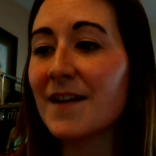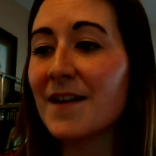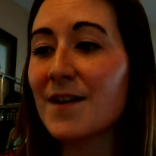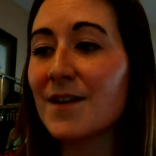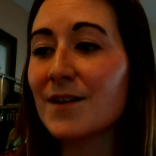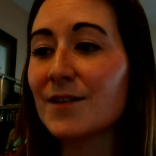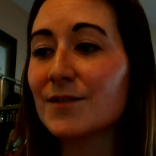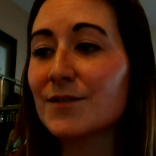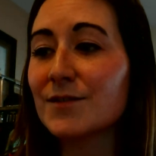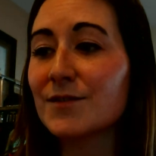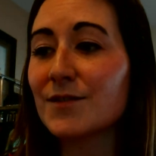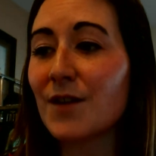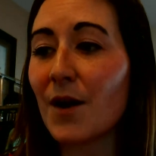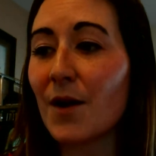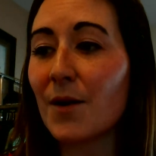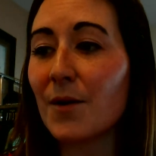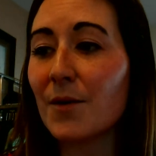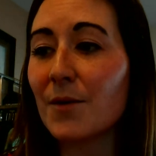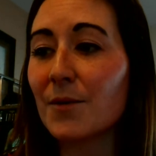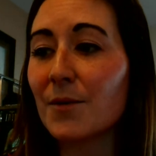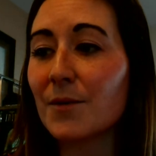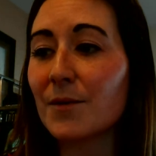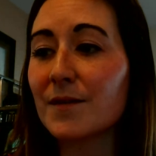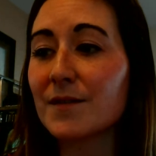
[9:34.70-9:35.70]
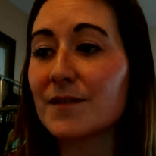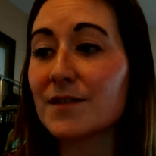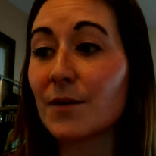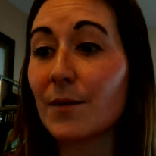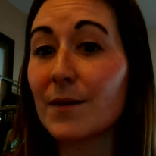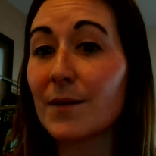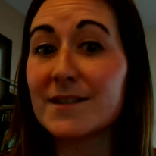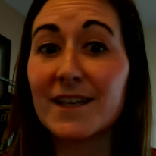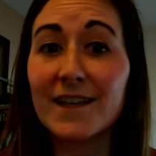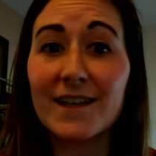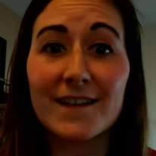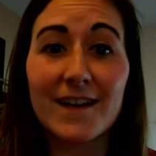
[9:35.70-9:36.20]
So I
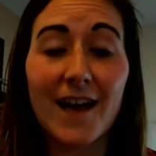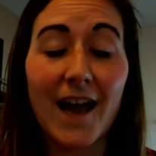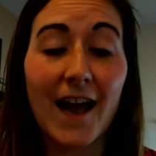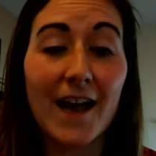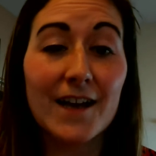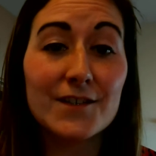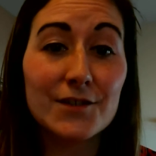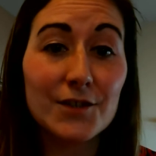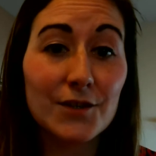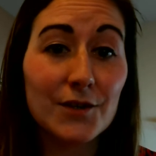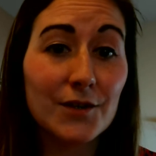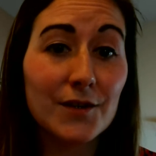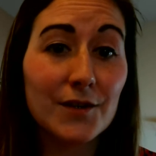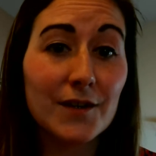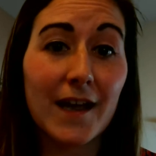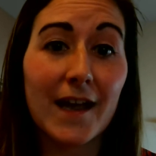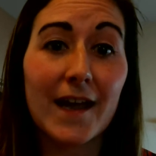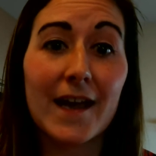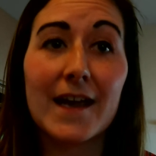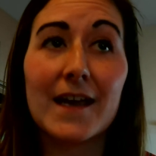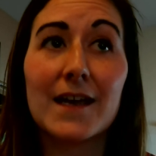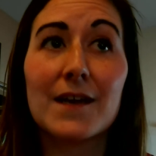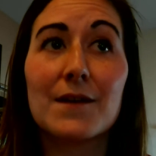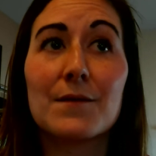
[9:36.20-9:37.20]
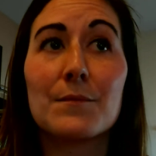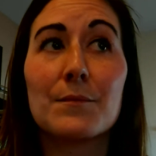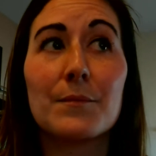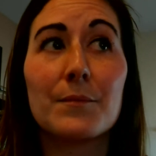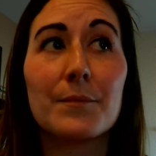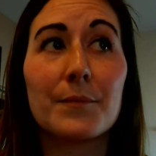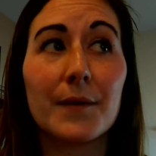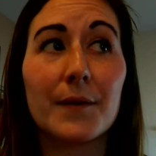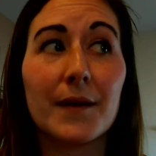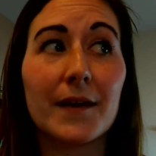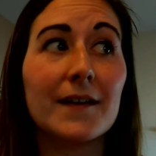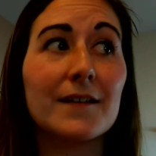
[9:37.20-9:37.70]
did. I took a
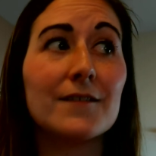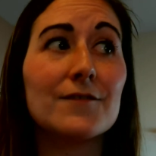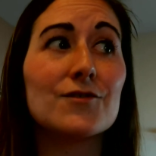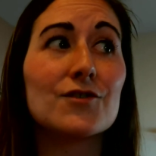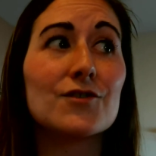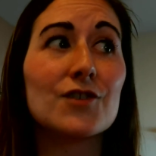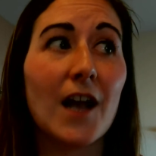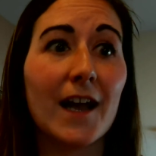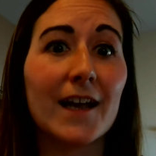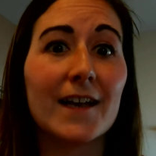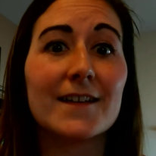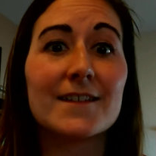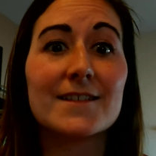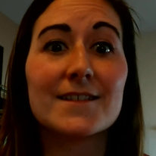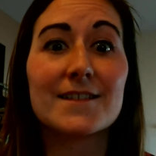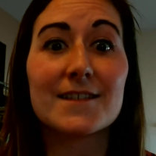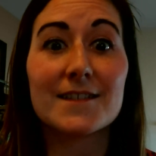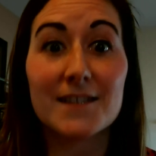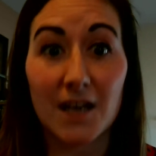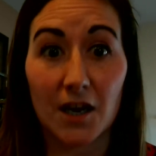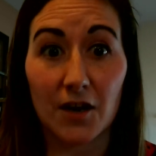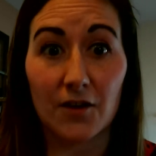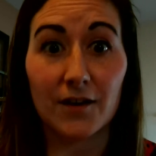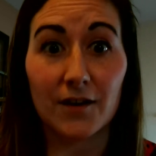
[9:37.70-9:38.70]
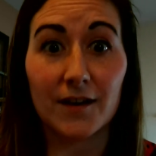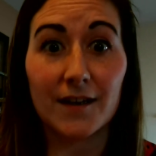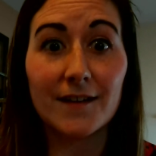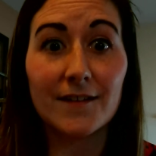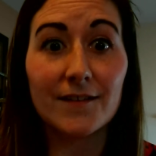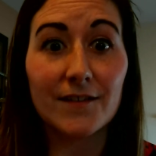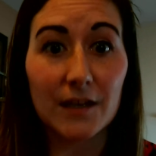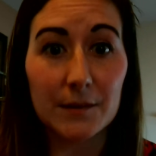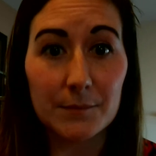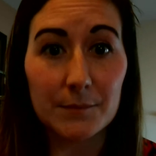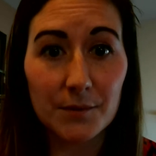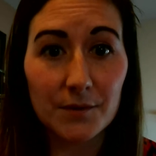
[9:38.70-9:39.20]
big, giant, scary
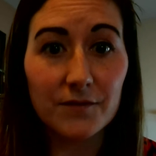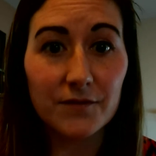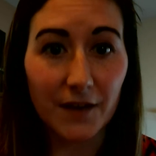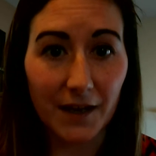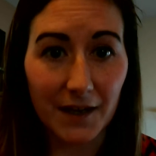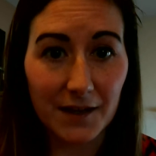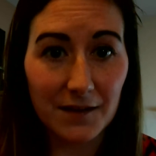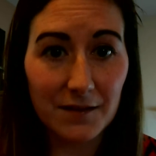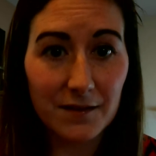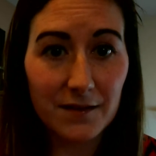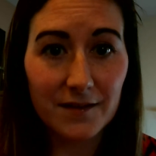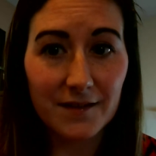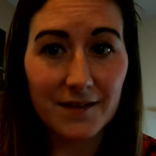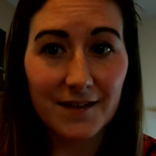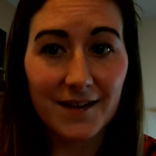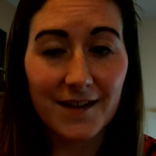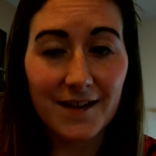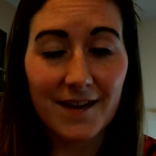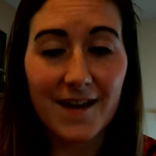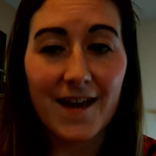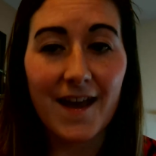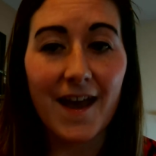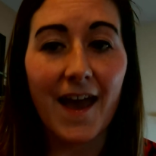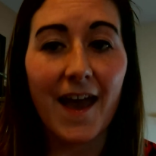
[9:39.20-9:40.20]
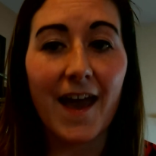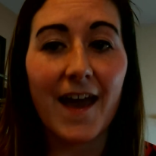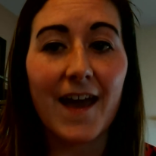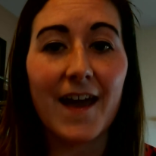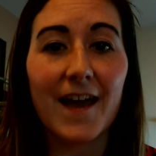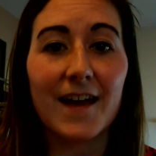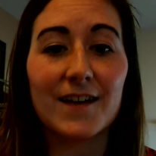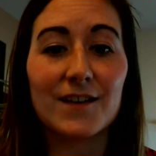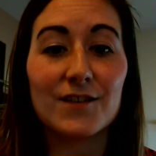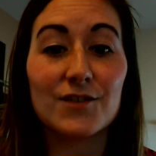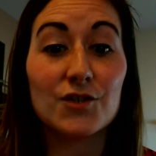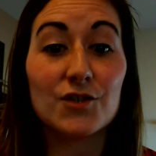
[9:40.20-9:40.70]
leap of faith
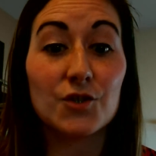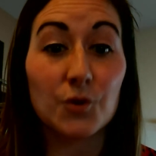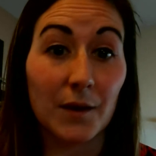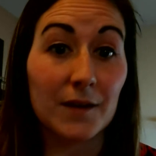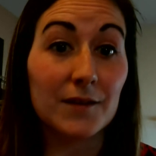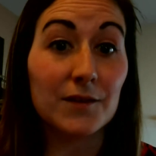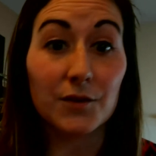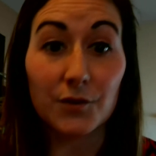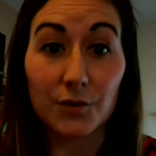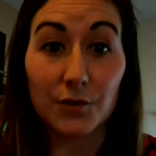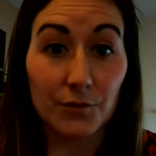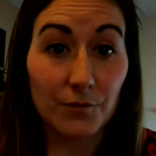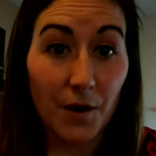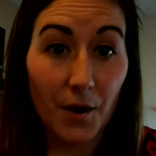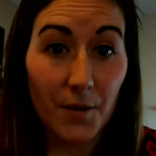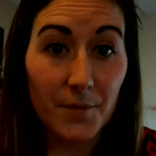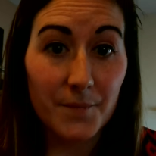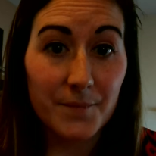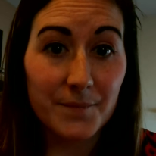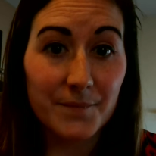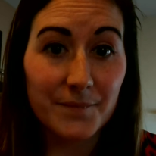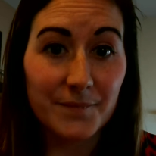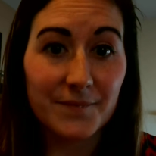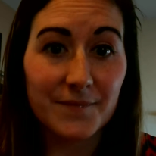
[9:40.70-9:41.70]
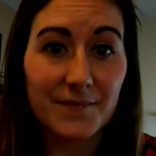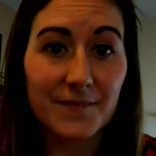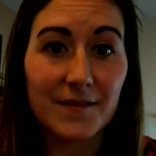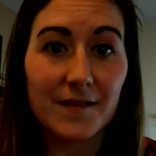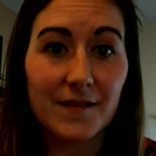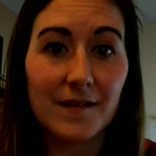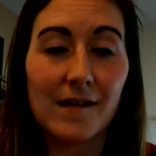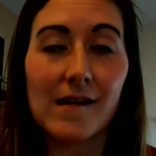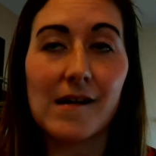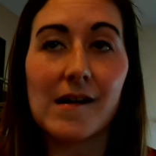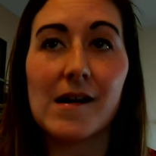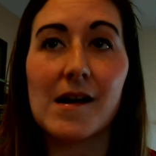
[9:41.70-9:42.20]
and joined LuLaRoe.
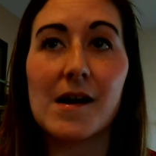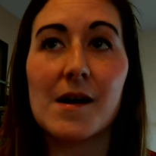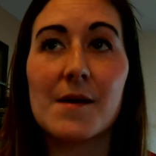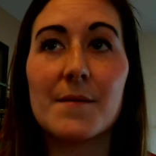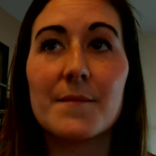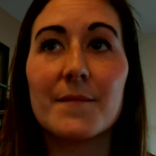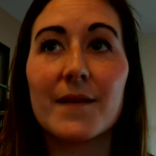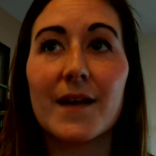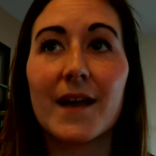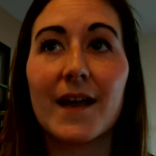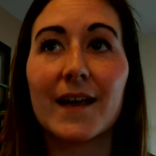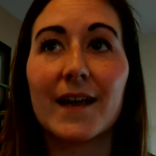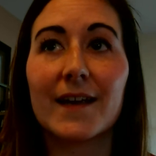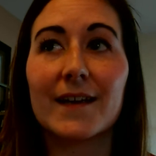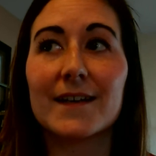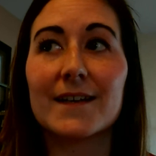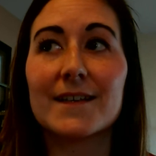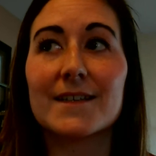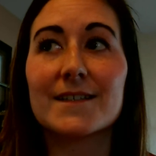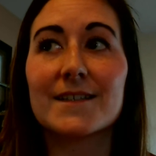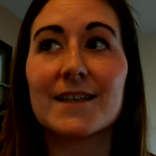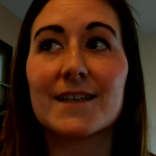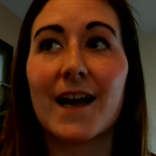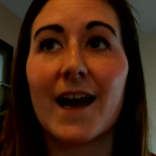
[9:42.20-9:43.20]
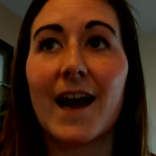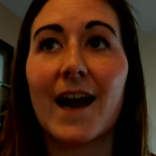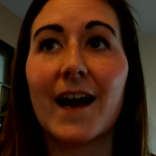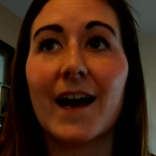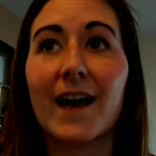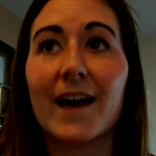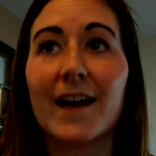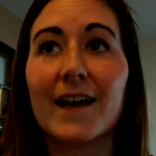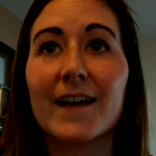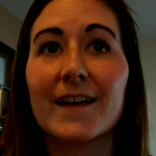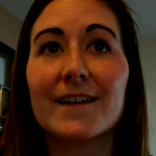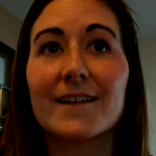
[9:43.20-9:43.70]
And
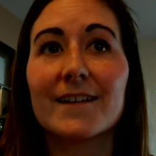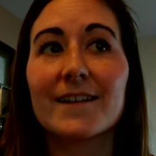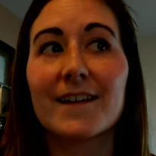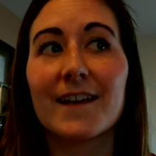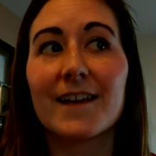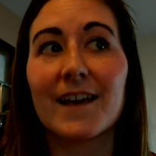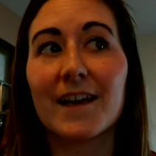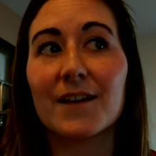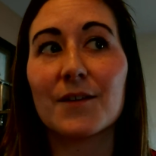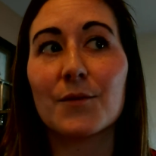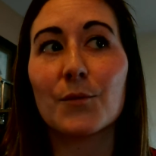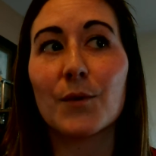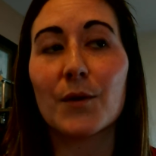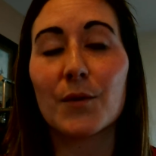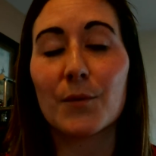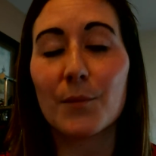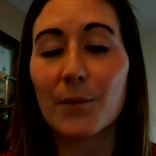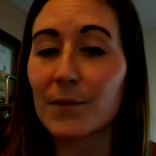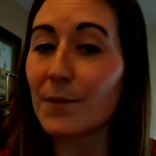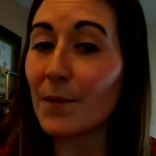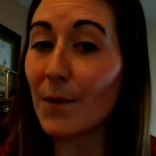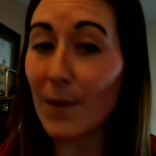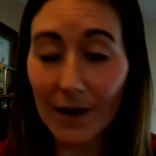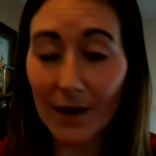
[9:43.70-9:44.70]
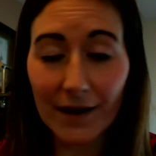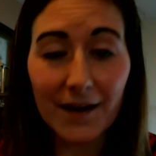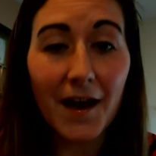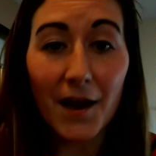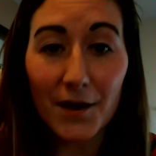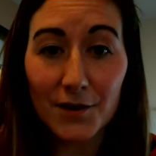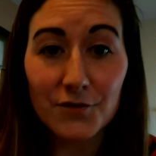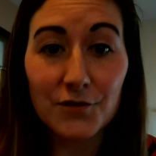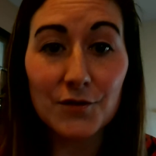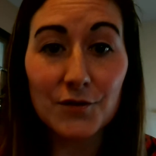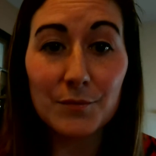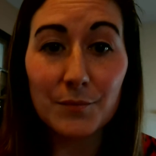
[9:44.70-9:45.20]
I can with
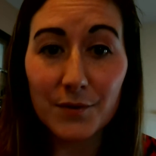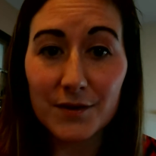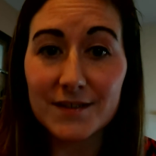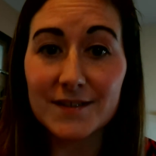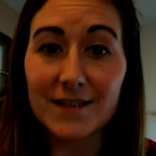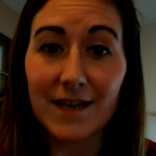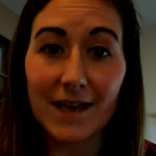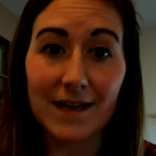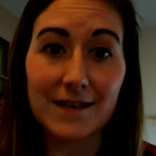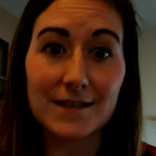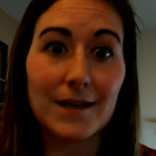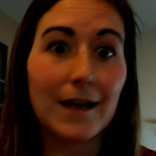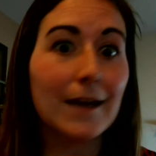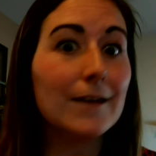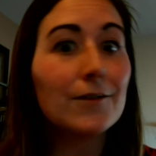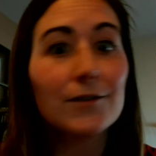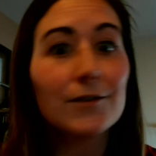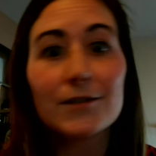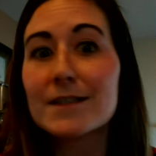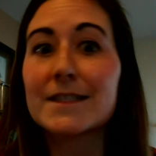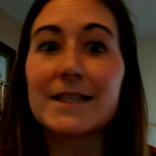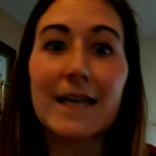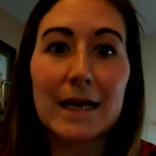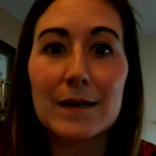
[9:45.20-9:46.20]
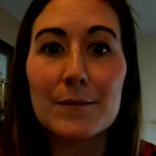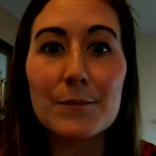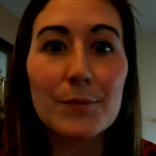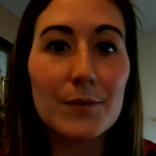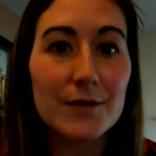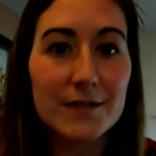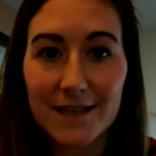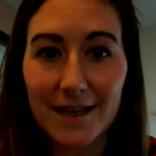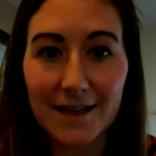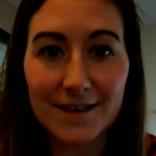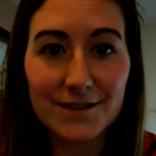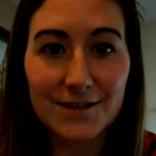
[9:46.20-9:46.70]
100%,
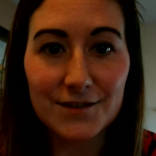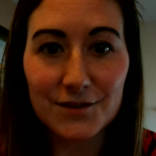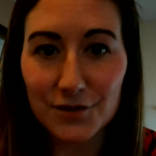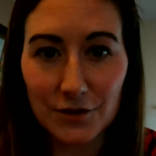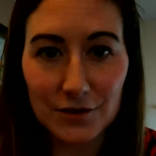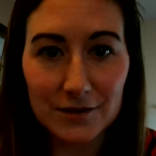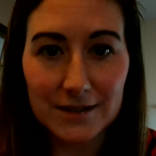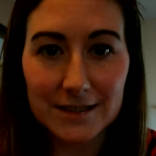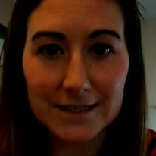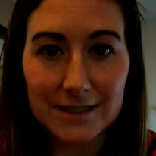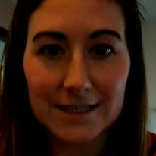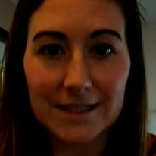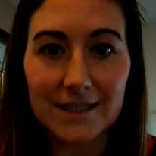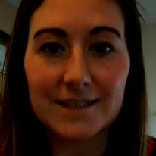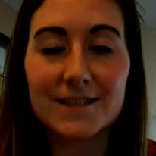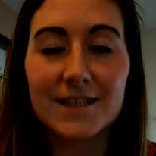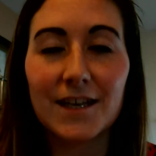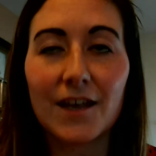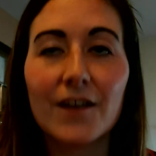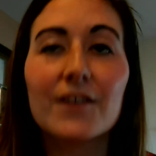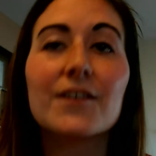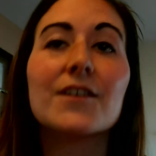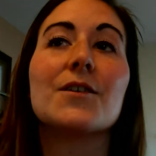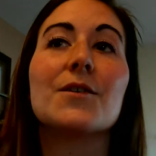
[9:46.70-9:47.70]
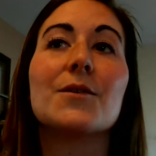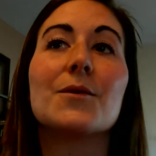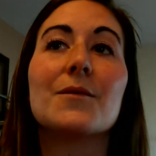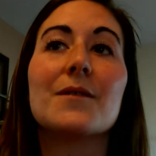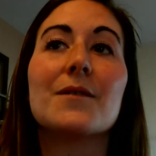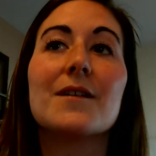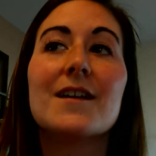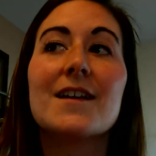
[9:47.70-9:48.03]
110% certainty tell you